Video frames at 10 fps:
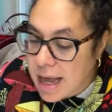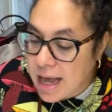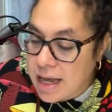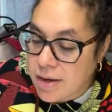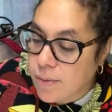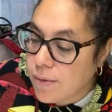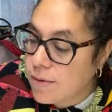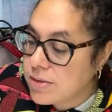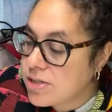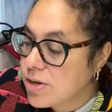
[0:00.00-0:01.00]
and
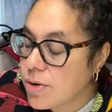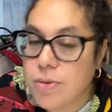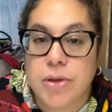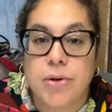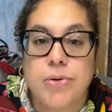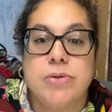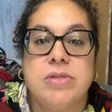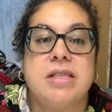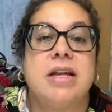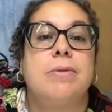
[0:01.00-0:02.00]
also the Who's
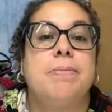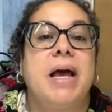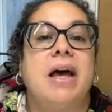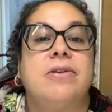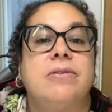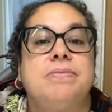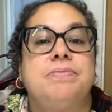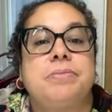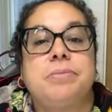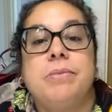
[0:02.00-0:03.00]
There pattern.
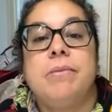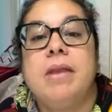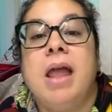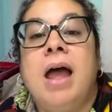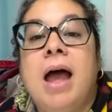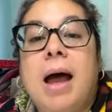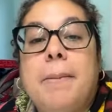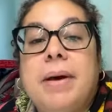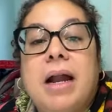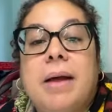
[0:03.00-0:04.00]

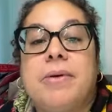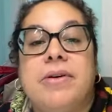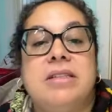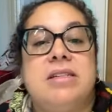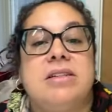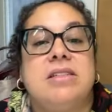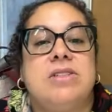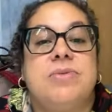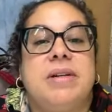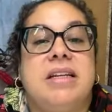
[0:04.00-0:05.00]
But I'm going to
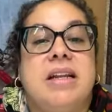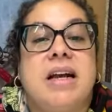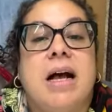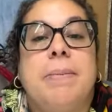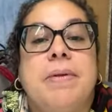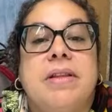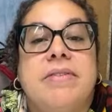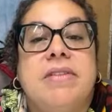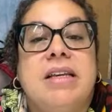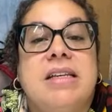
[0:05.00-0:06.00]
just read a couple
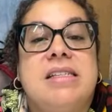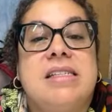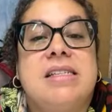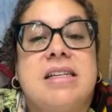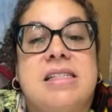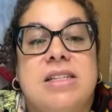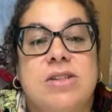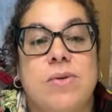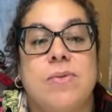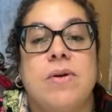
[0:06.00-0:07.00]
of these because I
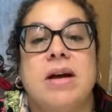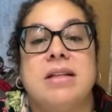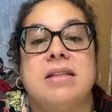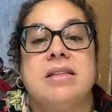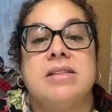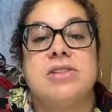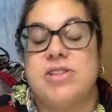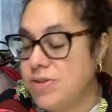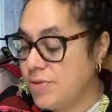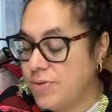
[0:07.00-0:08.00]
don't want
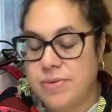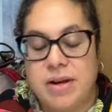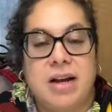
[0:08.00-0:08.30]
to